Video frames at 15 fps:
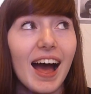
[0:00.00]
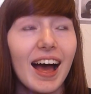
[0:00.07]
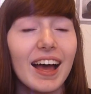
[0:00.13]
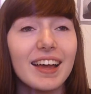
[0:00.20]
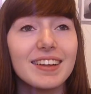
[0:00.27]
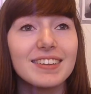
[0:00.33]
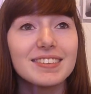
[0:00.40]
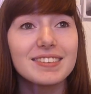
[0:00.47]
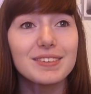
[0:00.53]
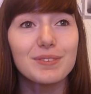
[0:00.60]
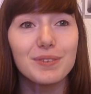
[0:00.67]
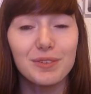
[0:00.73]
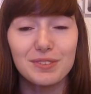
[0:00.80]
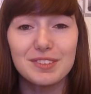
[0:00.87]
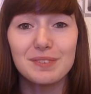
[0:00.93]
And
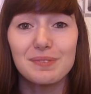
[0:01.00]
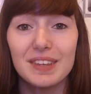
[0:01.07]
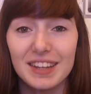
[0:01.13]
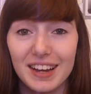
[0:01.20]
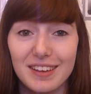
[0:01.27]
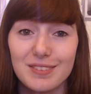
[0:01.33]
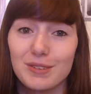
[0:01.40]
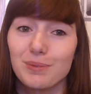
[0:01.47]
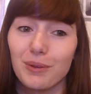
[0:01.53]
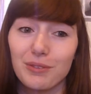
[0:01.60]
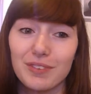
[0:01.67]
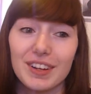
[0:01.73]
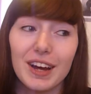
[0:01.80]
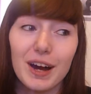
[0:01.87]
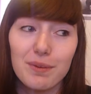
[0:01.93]
obviously me and Cassie were
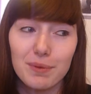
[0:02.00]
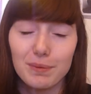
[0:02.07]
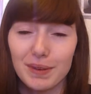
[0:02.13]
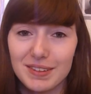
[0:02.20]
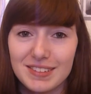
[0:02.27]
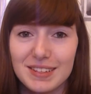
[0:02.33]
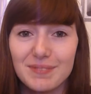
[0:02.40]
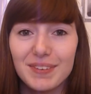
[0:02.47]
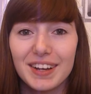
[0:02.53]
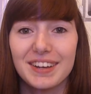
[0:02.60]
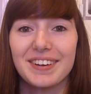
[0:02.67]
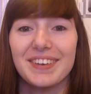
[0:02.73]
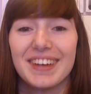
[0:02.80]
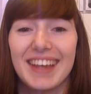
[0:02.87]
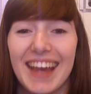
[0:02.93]
both really hyper about seeing my
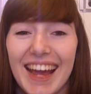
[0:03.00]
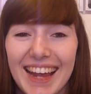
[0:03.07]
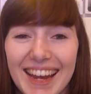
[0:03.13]
car